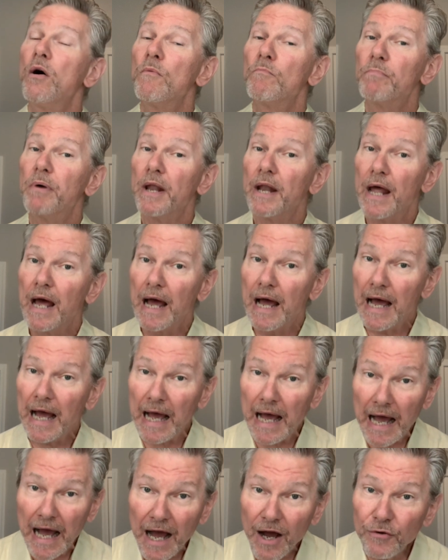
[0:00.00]
But
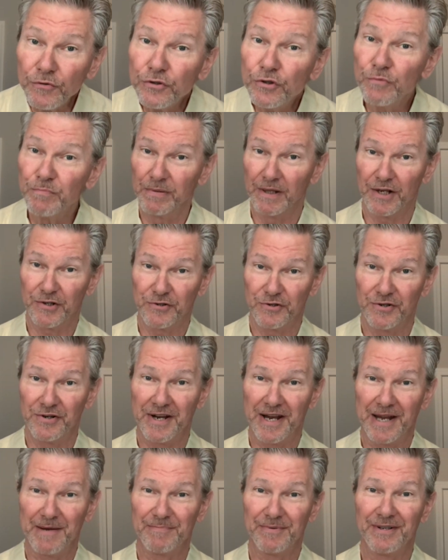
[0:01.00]
how you bless your
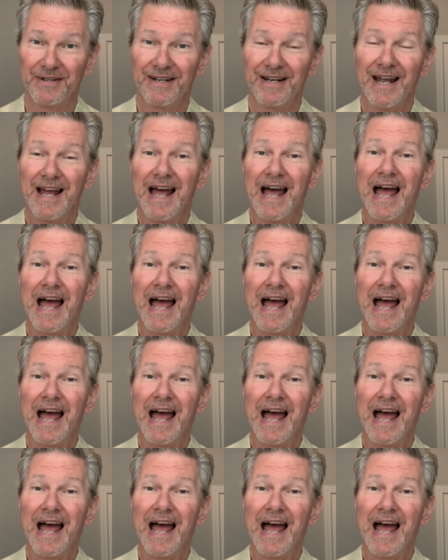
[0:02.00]
neighbor